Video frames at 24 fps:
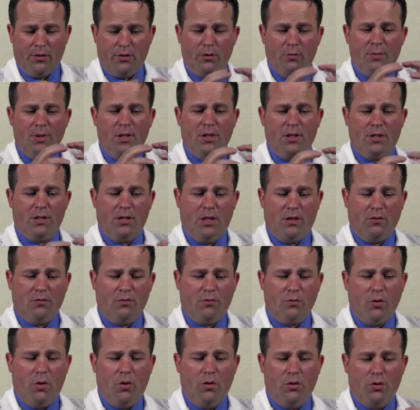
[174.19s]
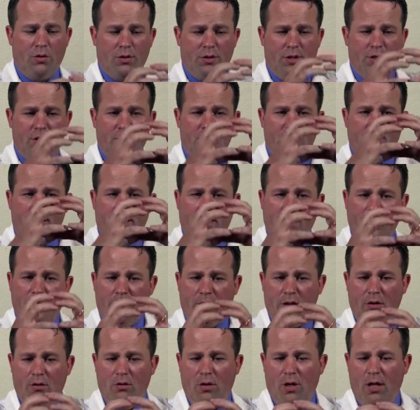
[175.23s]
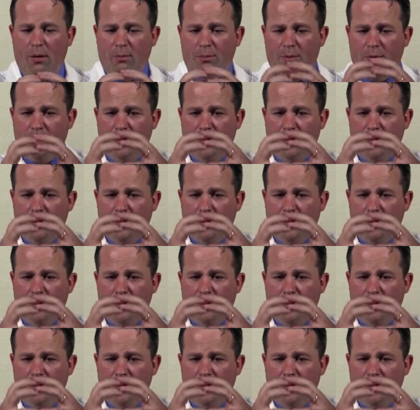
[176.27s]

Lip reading: there'll be a set of rollers that gently go up